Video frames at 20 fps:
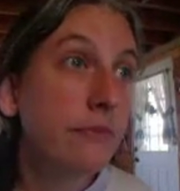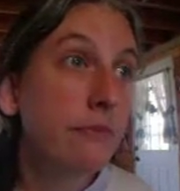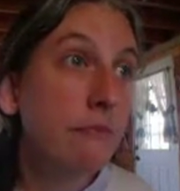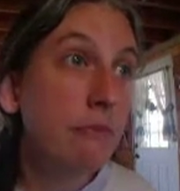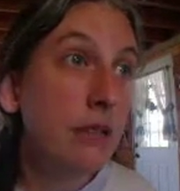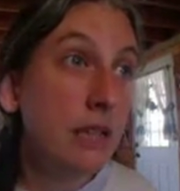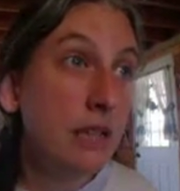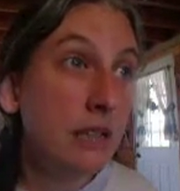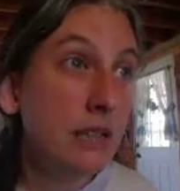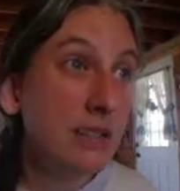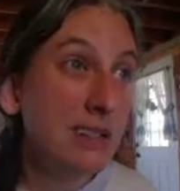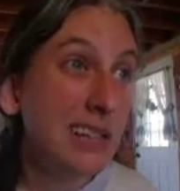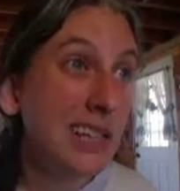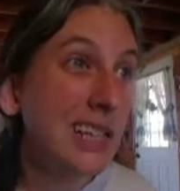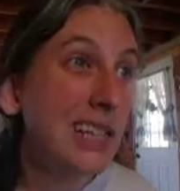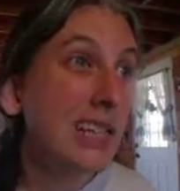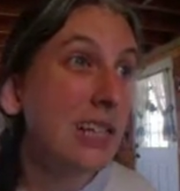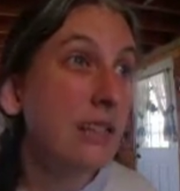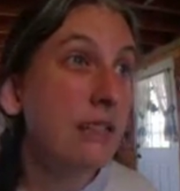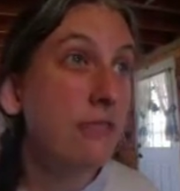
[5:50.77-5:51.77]
Peace
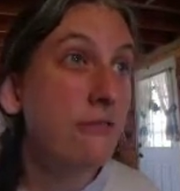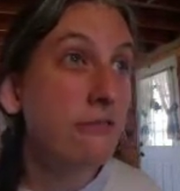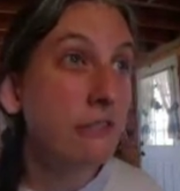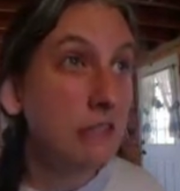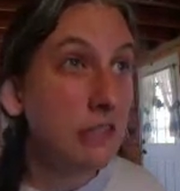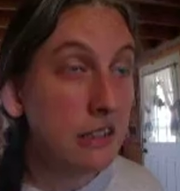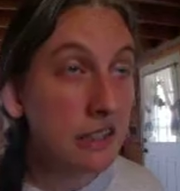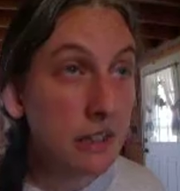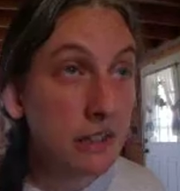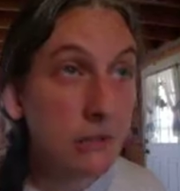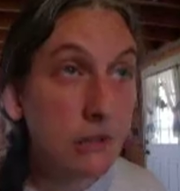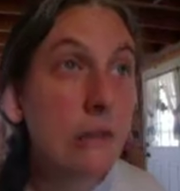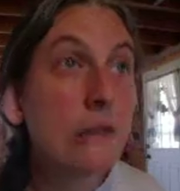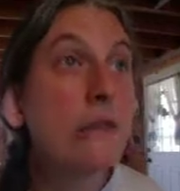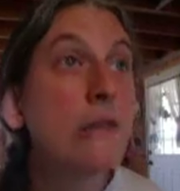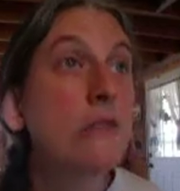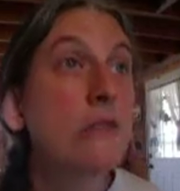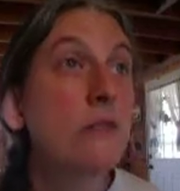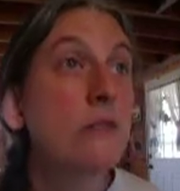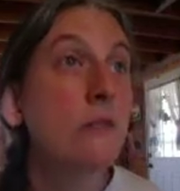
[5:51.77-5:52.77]
lilies,
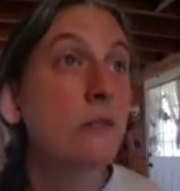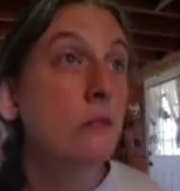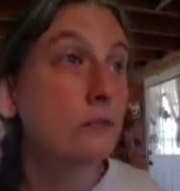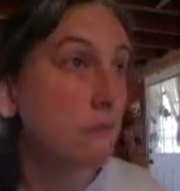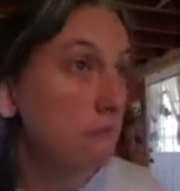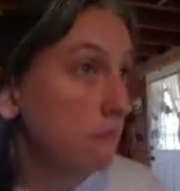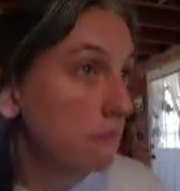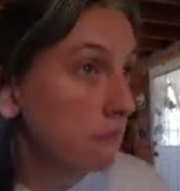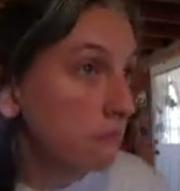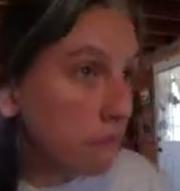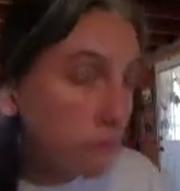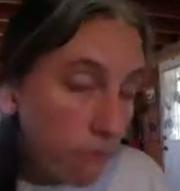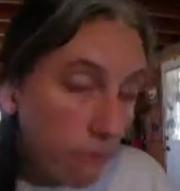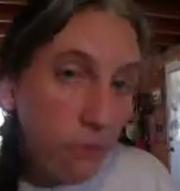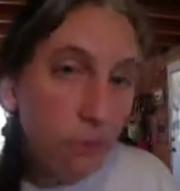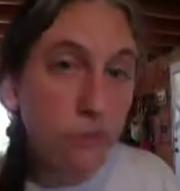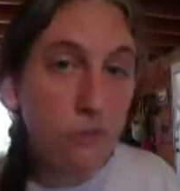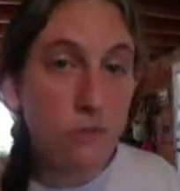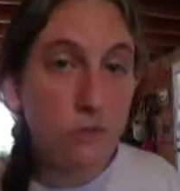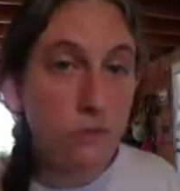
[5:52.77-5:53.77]
philodendrons,
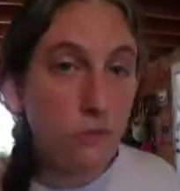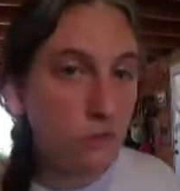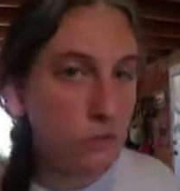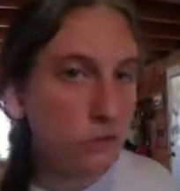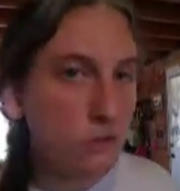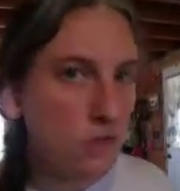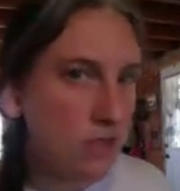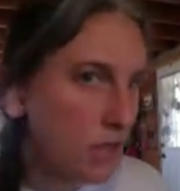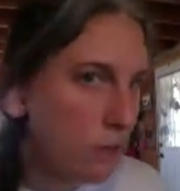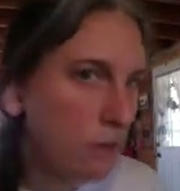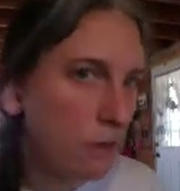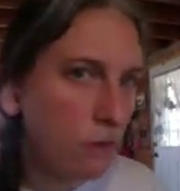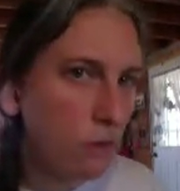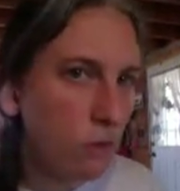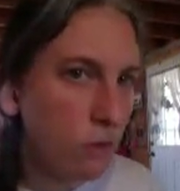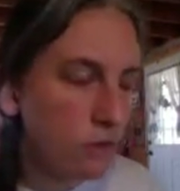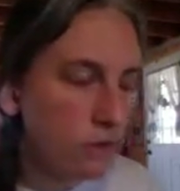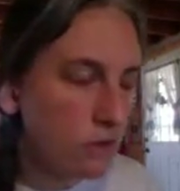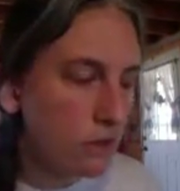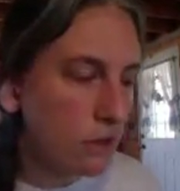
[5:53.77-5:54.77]
those are some of the
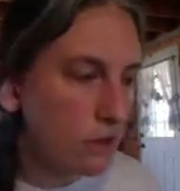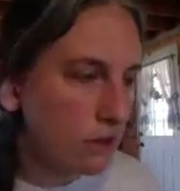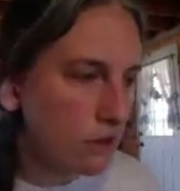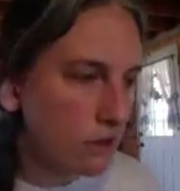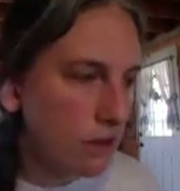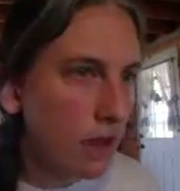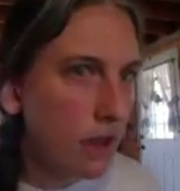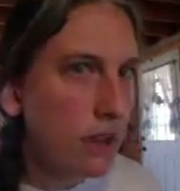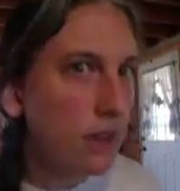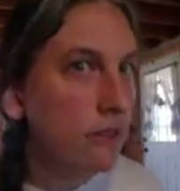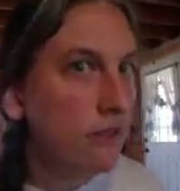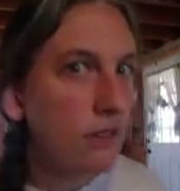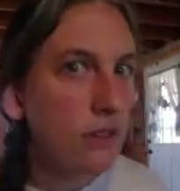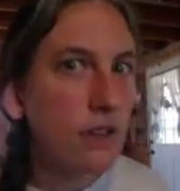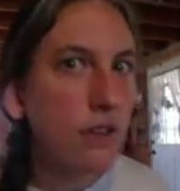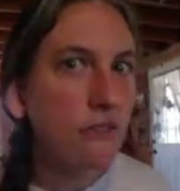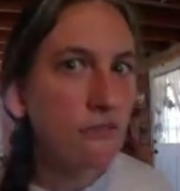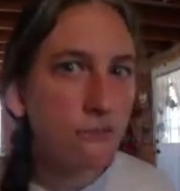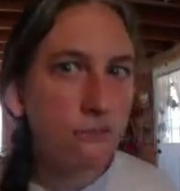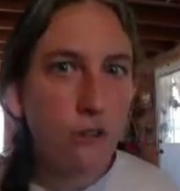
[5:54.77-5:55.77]
ones that I can think
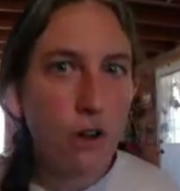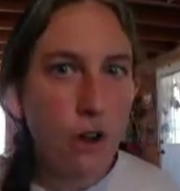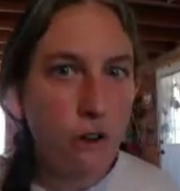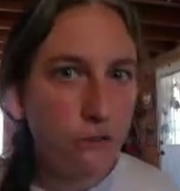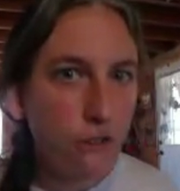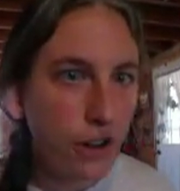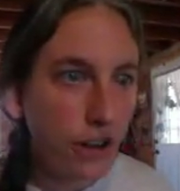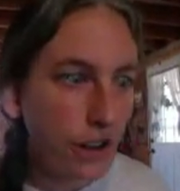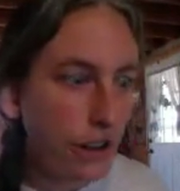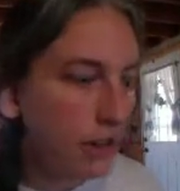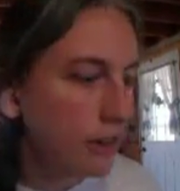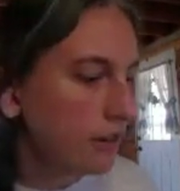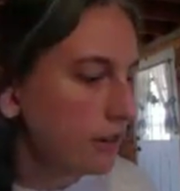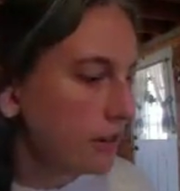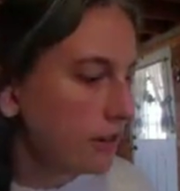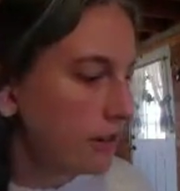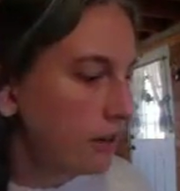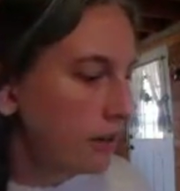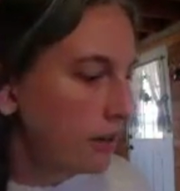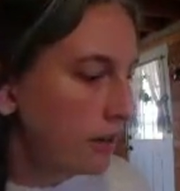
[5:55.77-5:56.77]
of offhand.
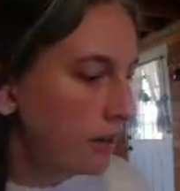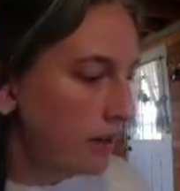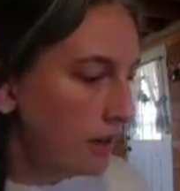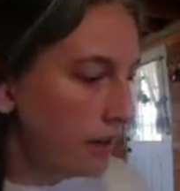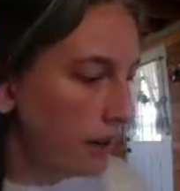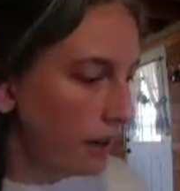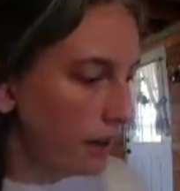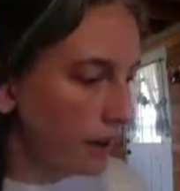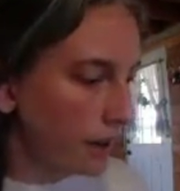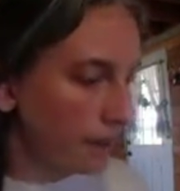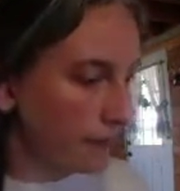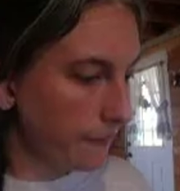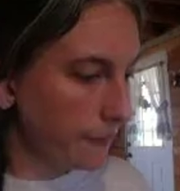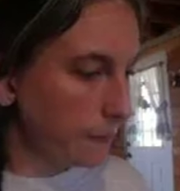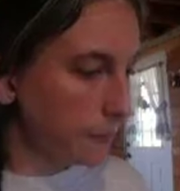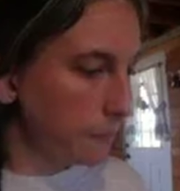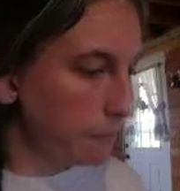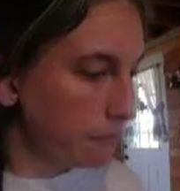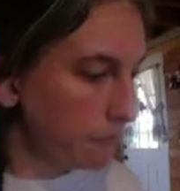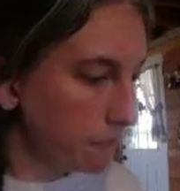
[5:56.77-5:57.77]

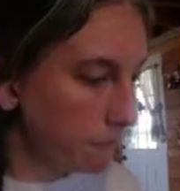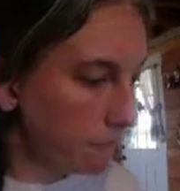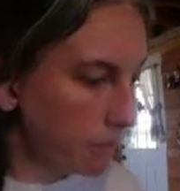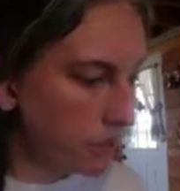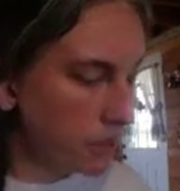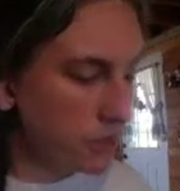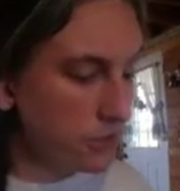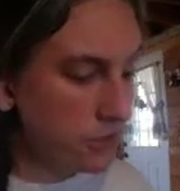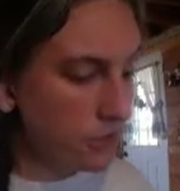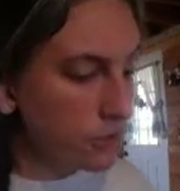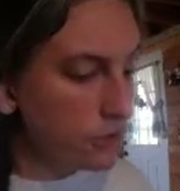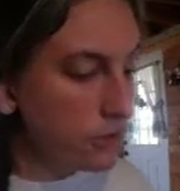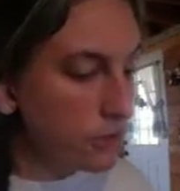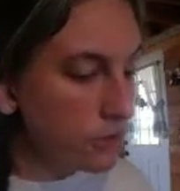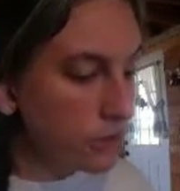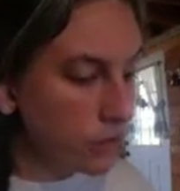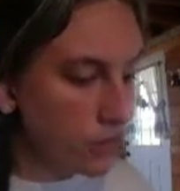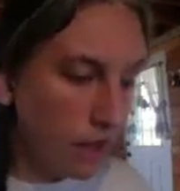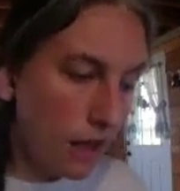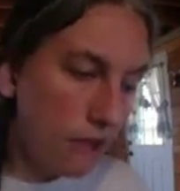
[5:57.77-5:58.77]
But there's also
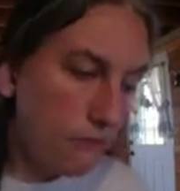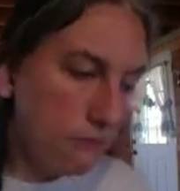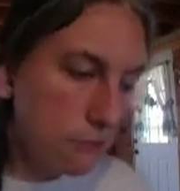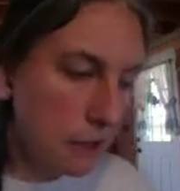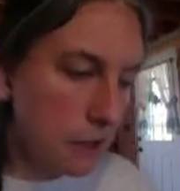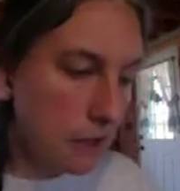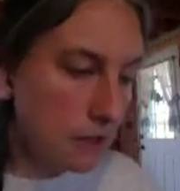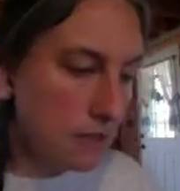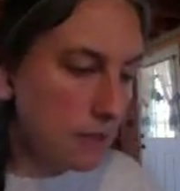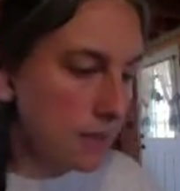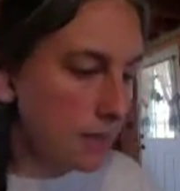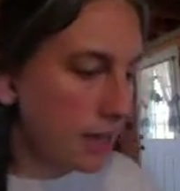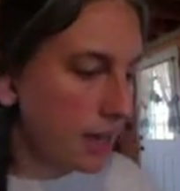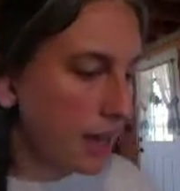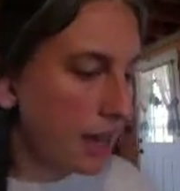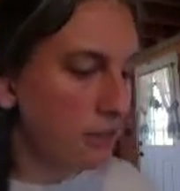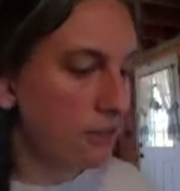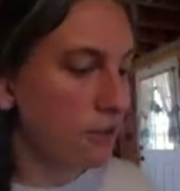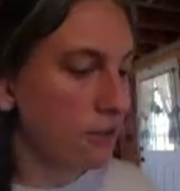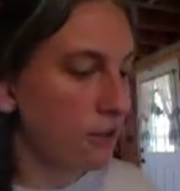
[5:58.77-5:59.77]
a lot of plants that
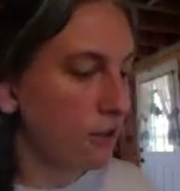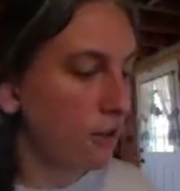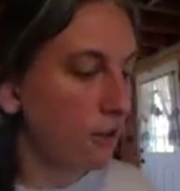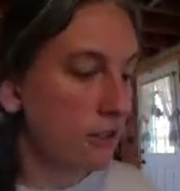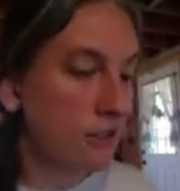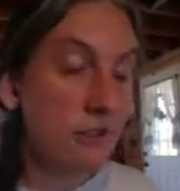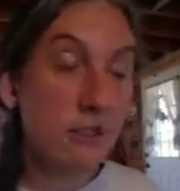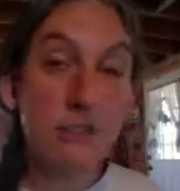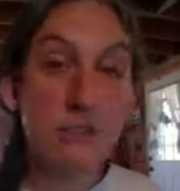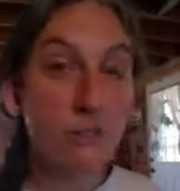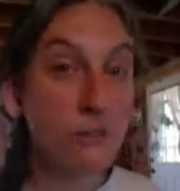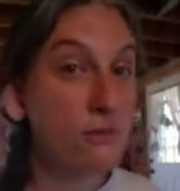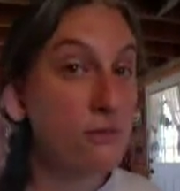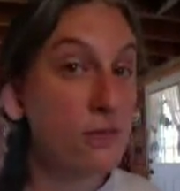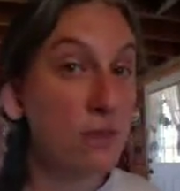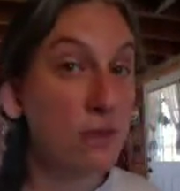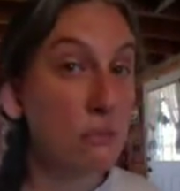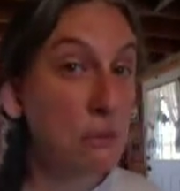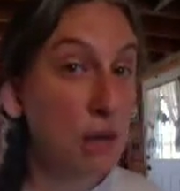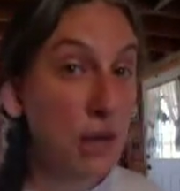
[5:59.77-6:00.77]
cats or dogs don't
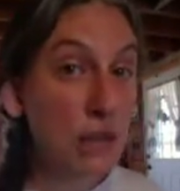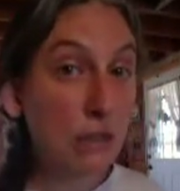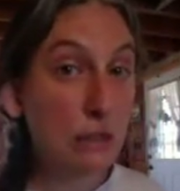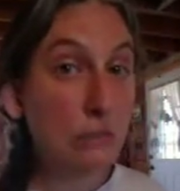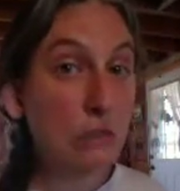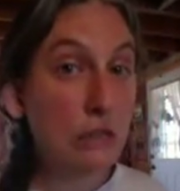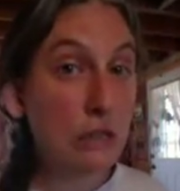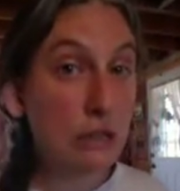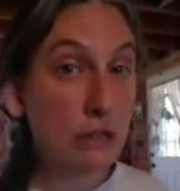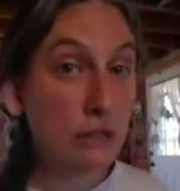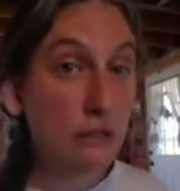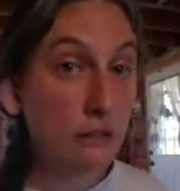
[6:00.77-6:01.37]
really bother with.